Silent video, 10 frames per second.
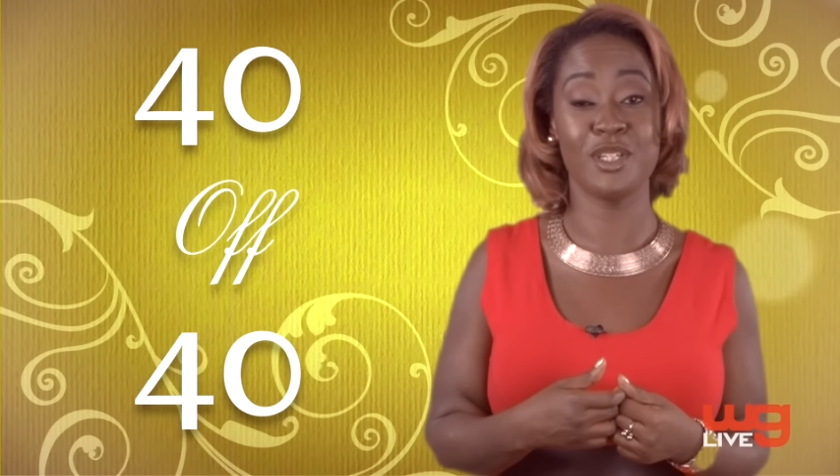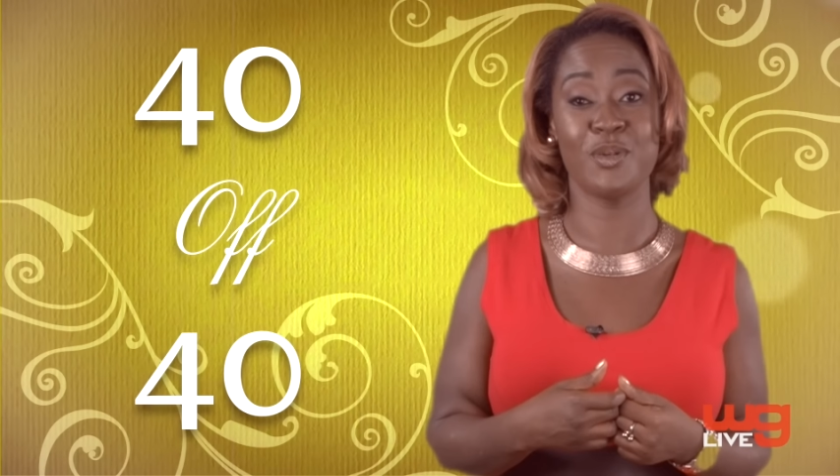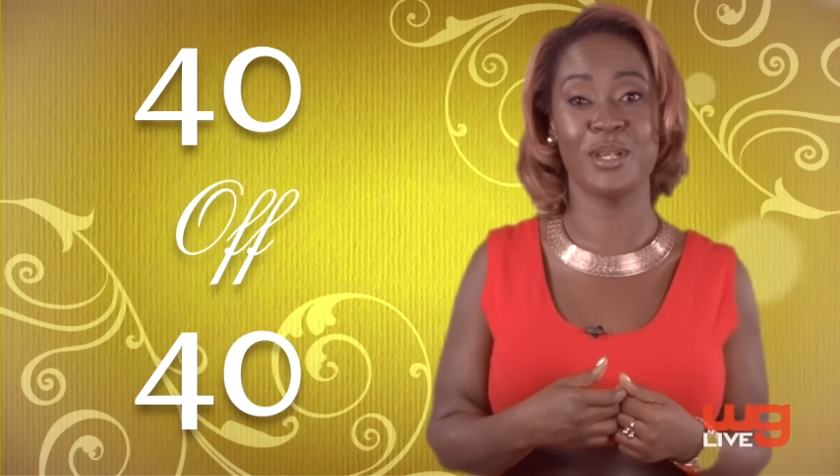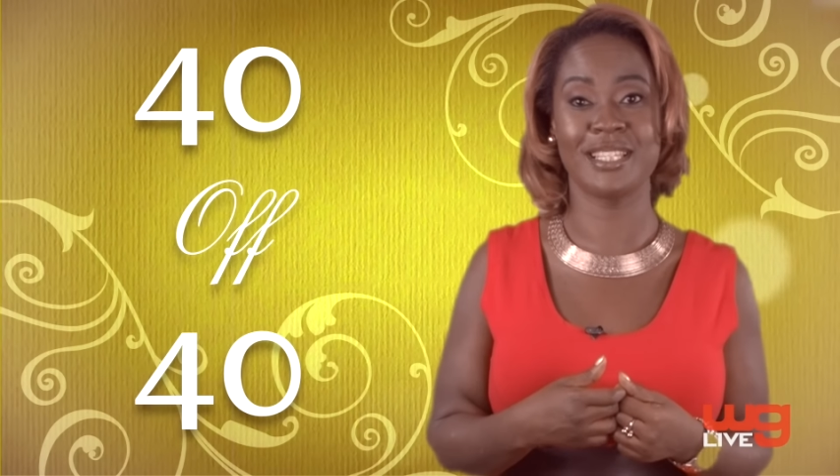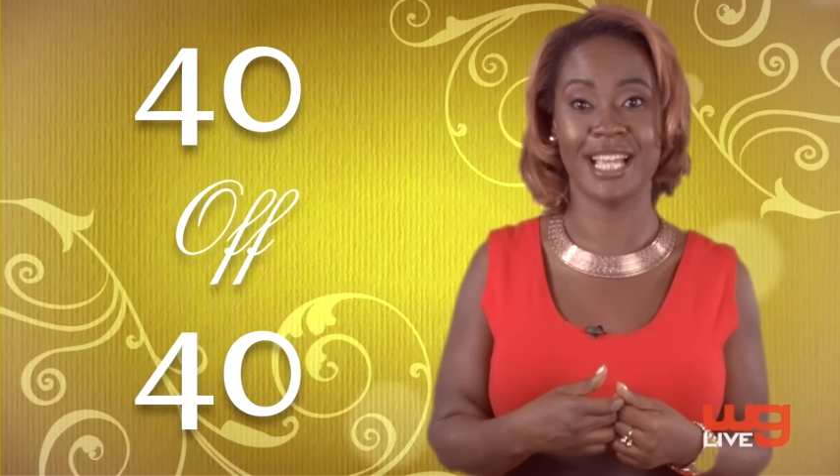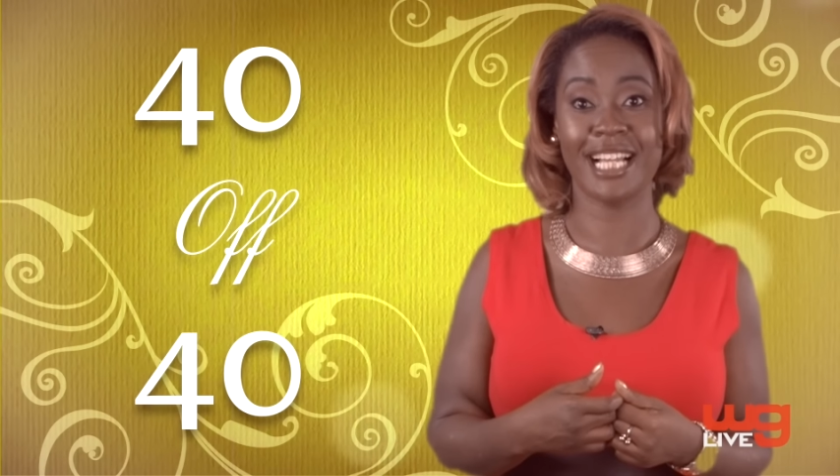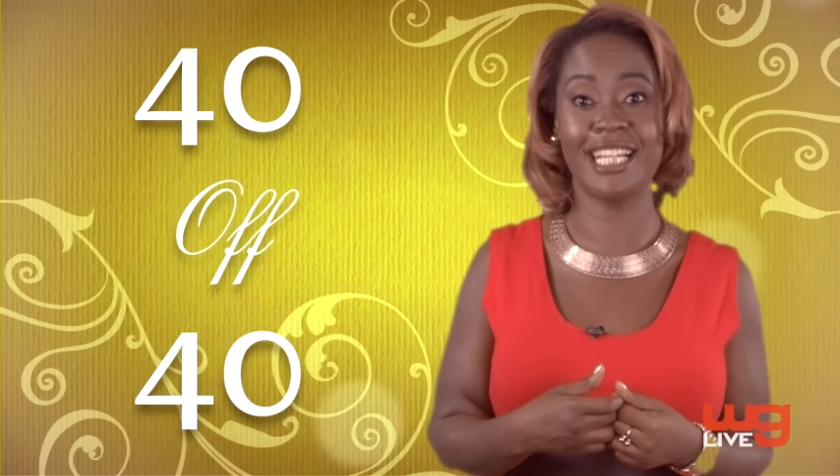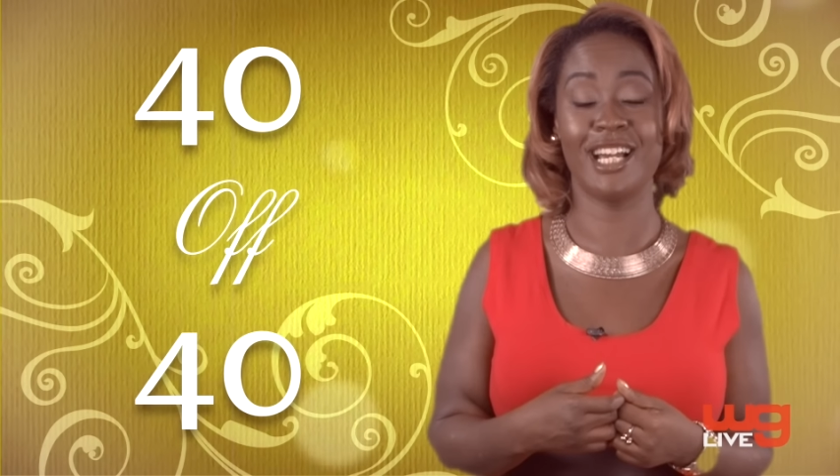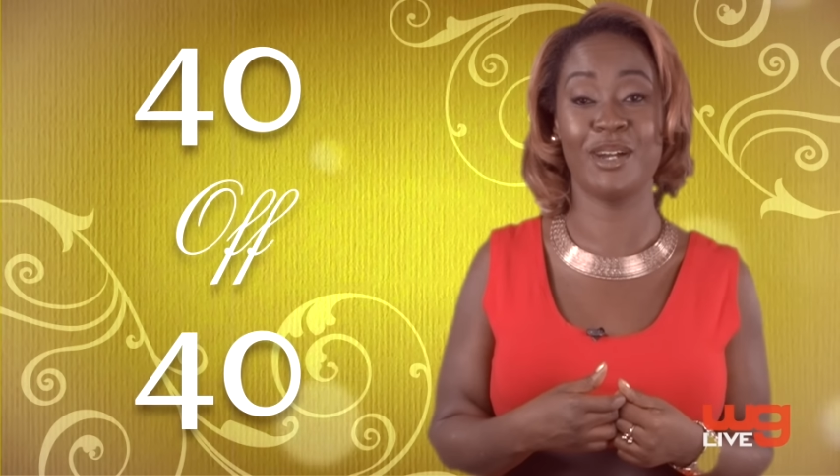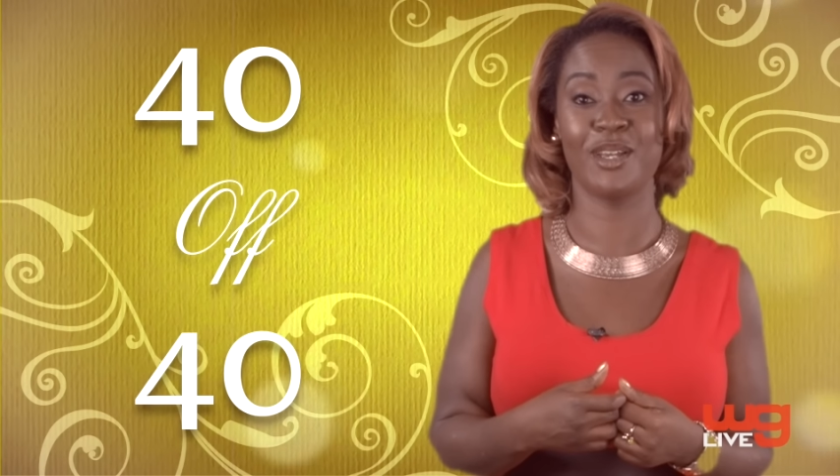to know exactly
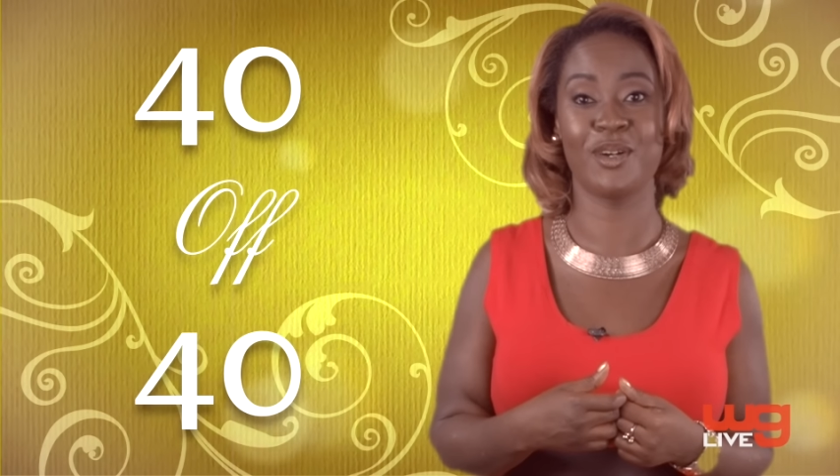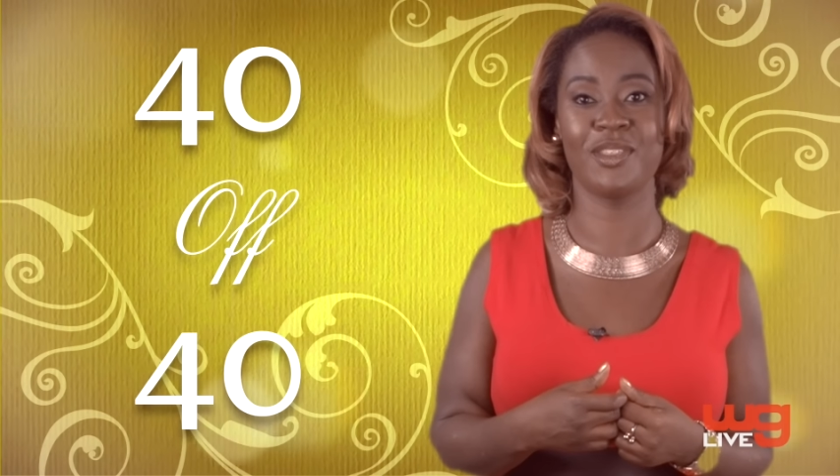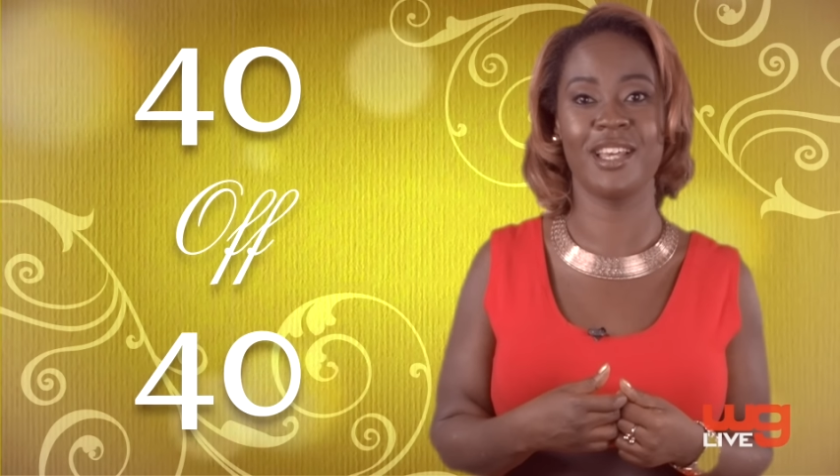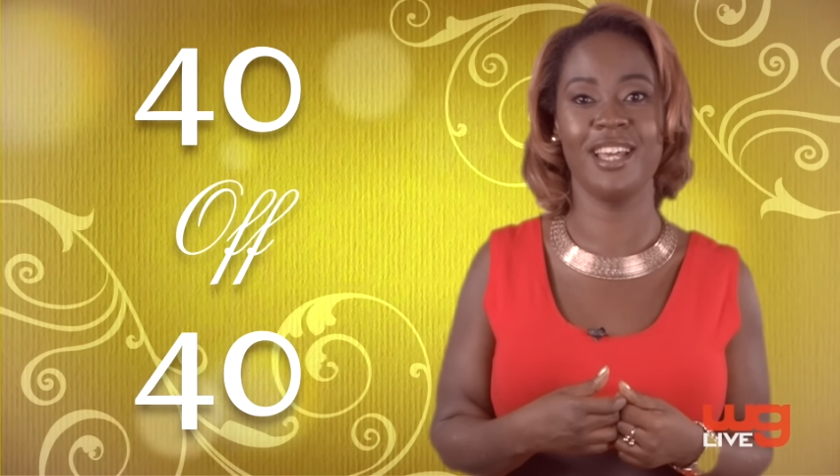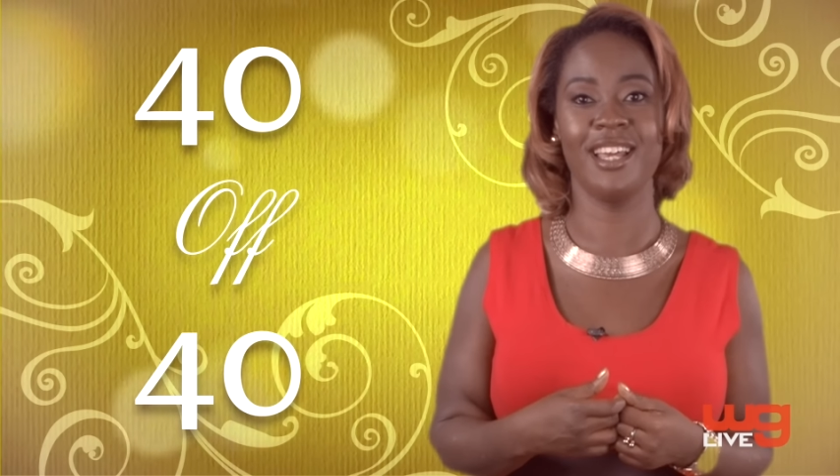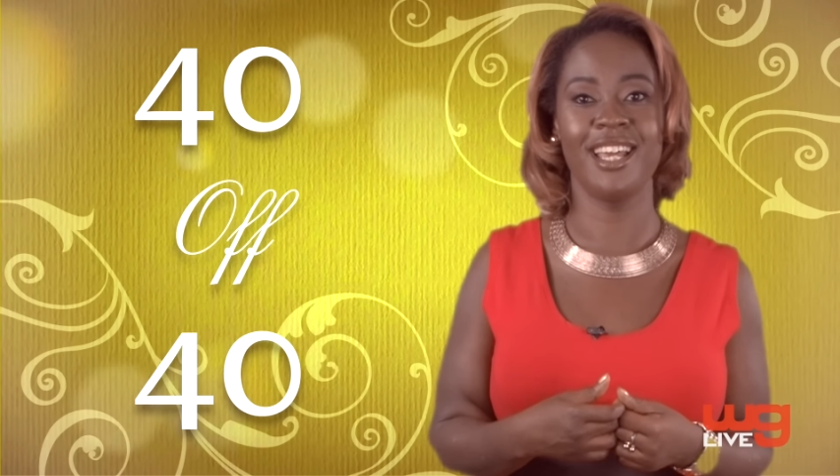how I got there.